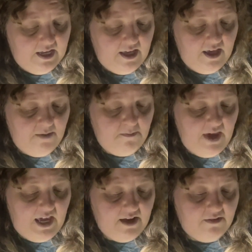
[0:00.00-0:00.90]
It
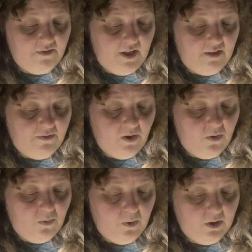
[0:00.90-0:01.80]
may involve
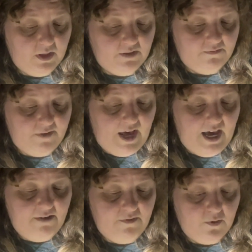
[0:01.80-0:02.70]
a world of 5